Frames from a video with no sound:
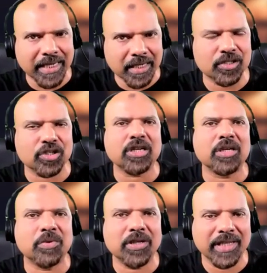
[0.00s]
I can talk
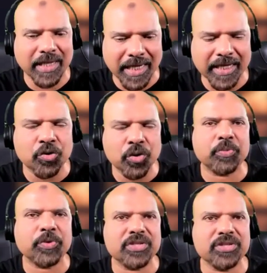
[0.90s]
about that. I can do a
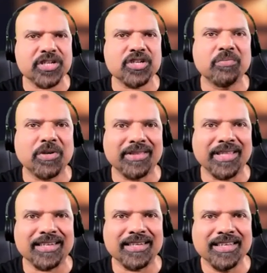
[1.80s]
presentation about
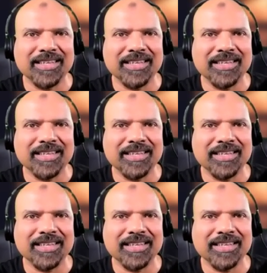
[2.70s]
that.